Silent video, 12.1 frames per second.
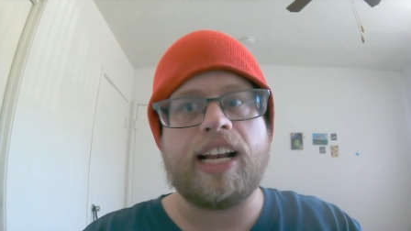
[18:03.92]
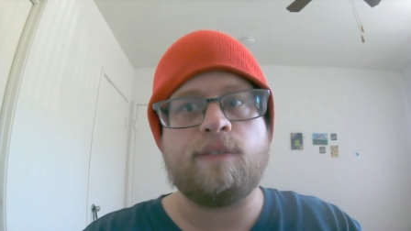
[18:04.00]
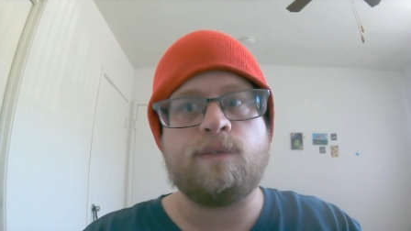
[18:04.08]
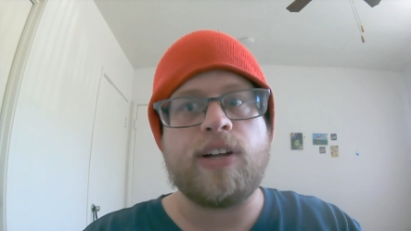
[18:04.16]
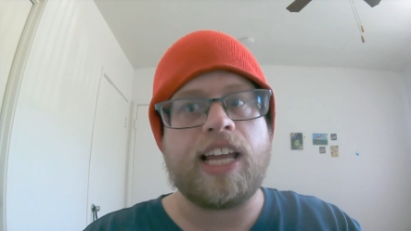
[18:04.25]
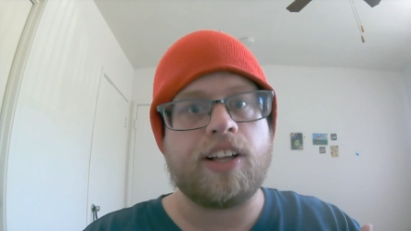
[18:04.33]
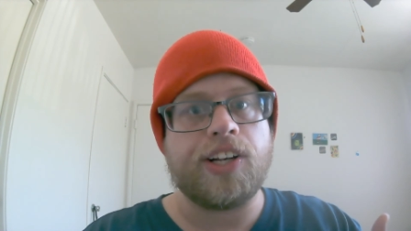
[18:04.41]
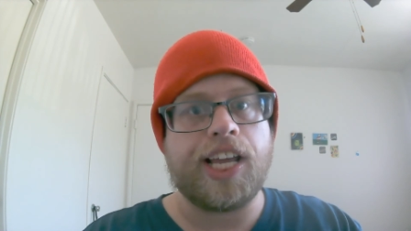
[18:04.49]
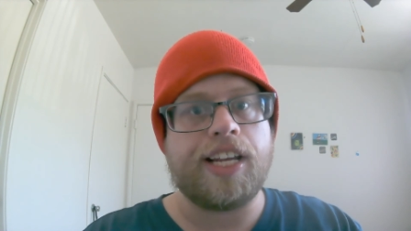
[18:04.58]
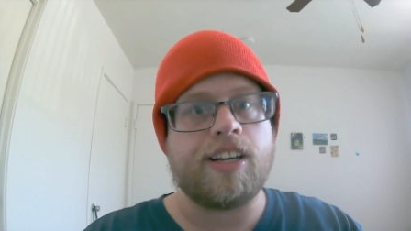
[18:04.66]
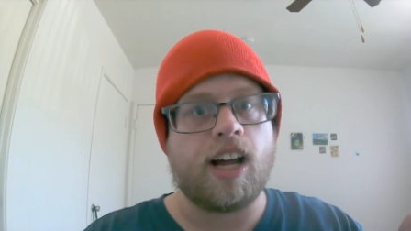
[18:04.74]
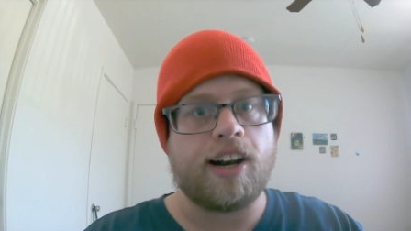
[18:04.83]
have failed
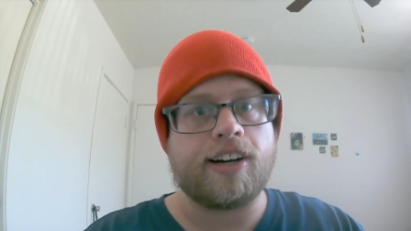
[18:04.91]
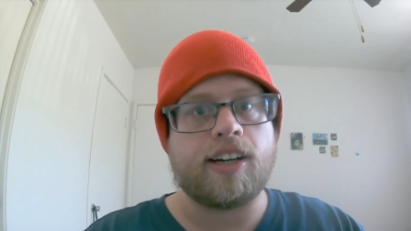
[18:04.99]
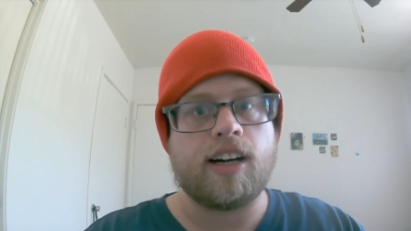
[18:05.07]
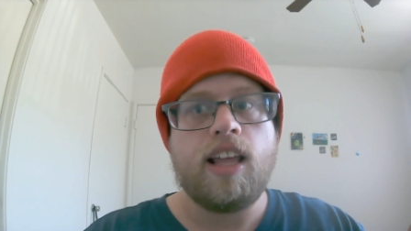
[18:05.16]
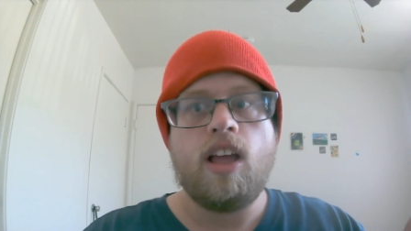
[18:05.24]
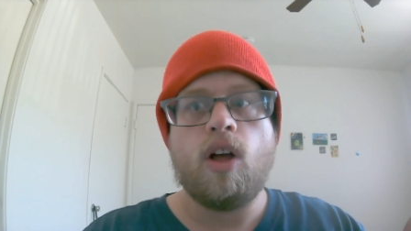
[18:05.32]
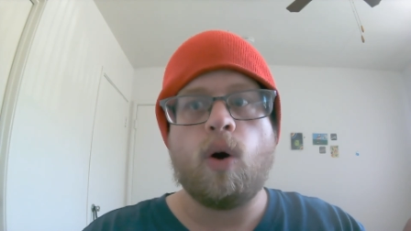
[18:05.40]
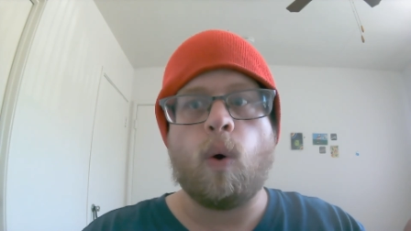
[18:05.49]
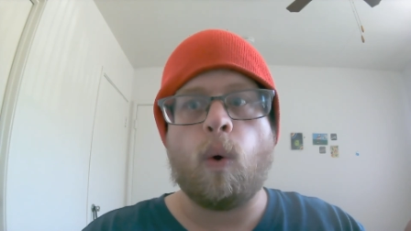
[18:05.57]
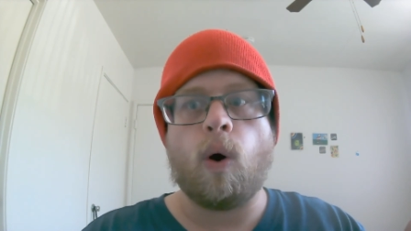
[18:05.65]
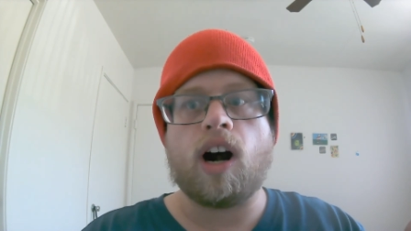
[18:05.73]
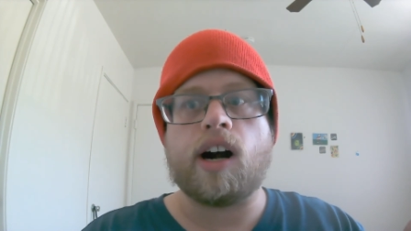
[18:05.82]
a daughter
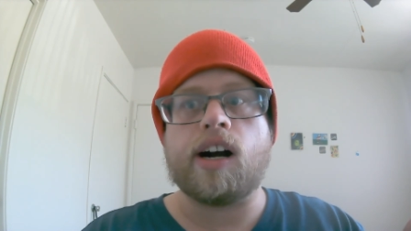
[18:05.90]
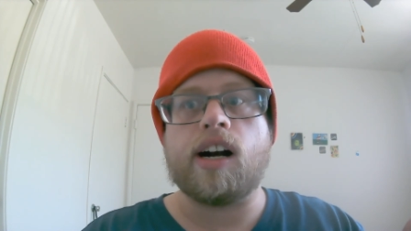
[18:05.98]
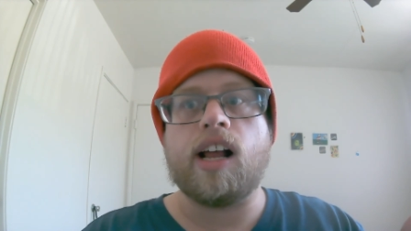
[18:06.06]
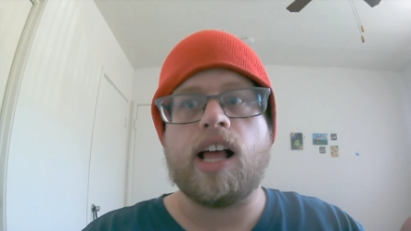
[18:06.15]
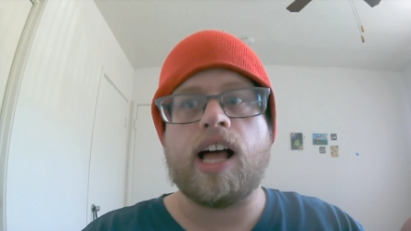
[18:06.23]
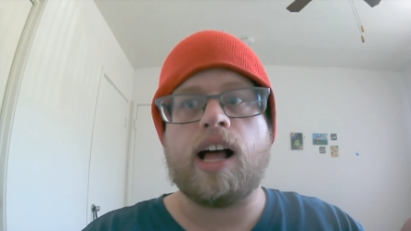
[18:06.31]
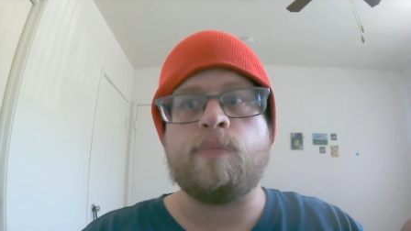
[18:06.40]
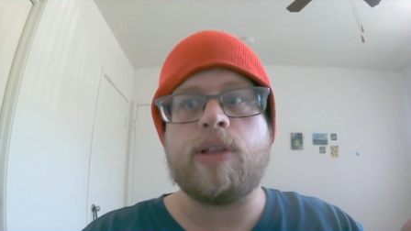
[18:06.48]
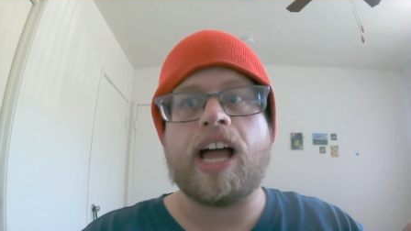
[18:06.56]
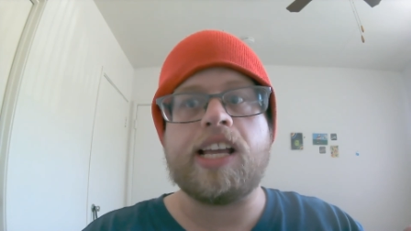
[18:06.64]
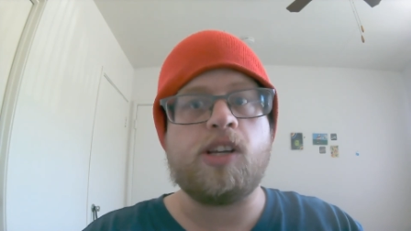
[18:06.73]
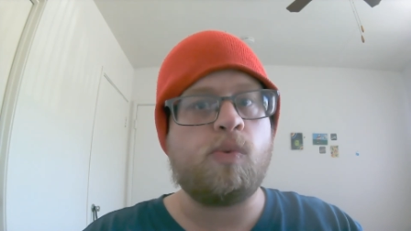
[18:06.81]
or um,
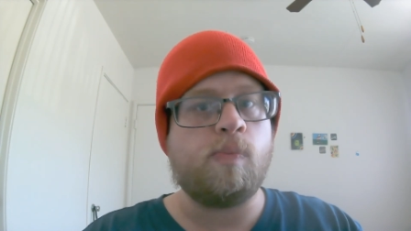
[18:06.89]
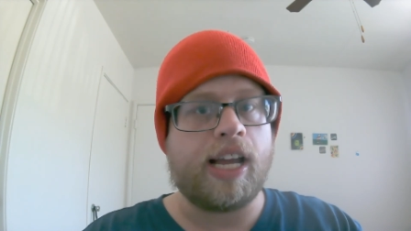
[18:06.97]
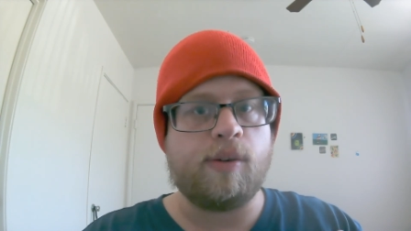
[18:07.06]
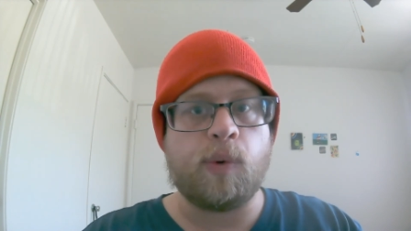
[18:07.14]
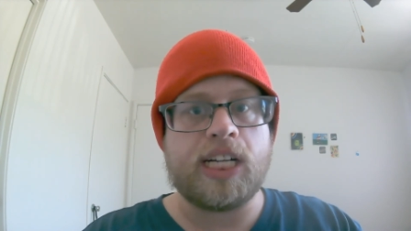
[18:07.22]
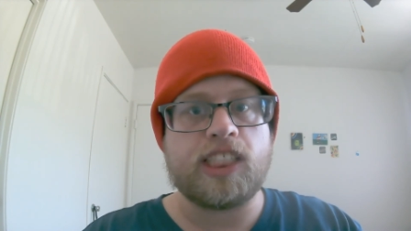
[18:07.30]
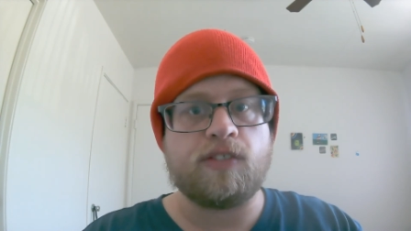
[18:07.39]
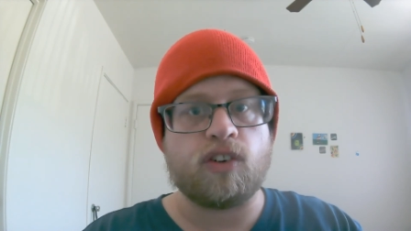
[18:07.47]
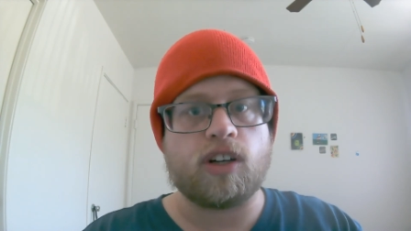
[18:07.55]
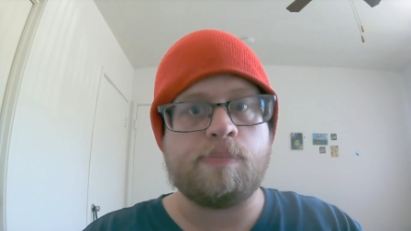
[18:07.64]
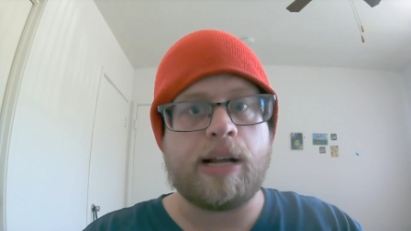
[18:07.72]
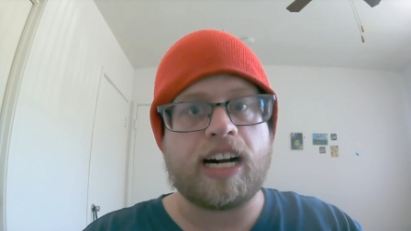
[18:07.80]
how you might wish
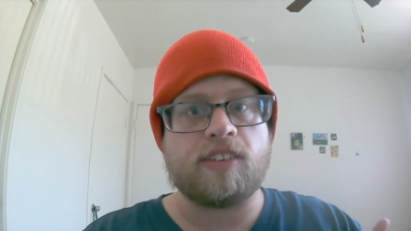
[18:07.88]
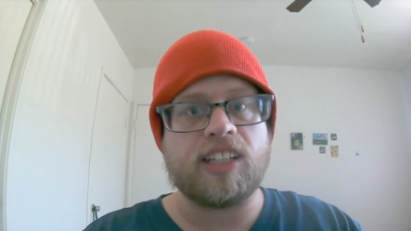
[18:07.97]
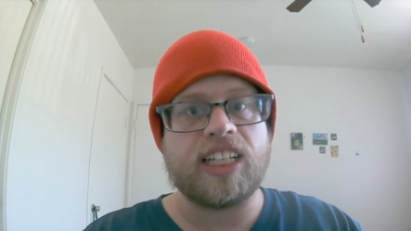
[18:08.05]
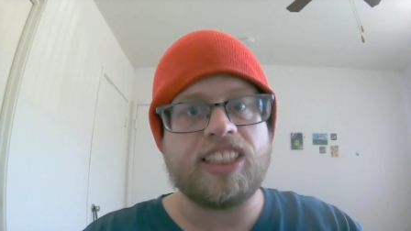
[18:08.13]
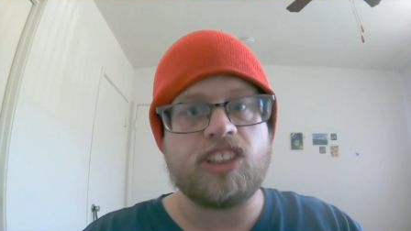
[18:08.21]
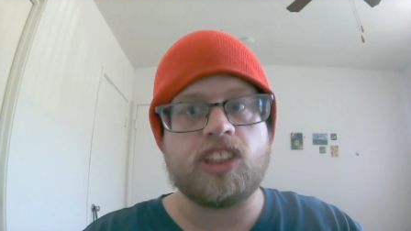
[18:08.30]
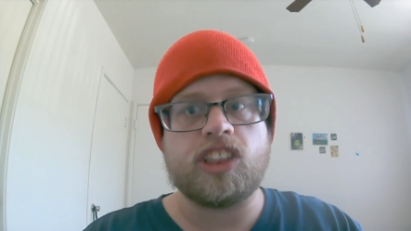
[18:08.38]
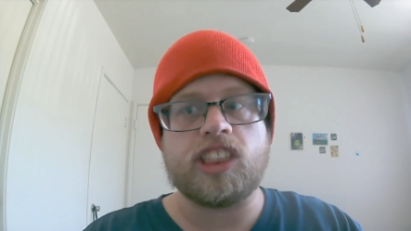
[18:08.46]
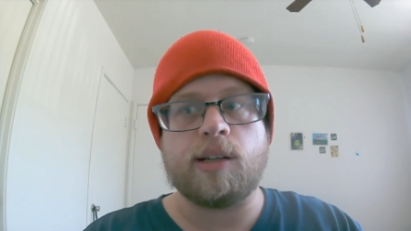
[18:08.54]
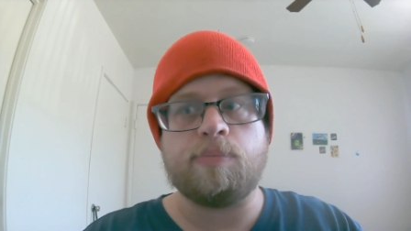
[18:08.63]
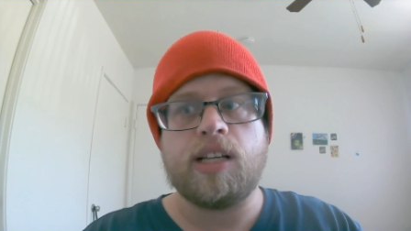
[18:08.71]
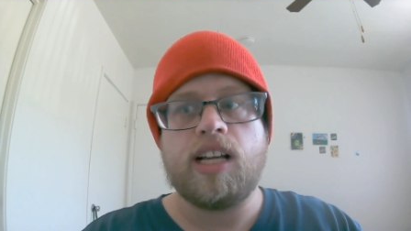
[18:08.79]
for a better
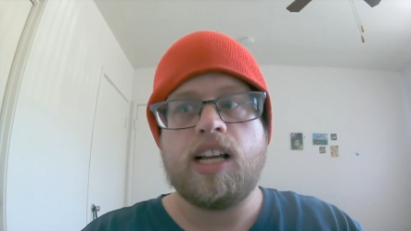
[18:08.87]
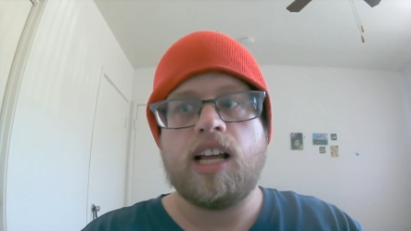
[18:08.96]
relationship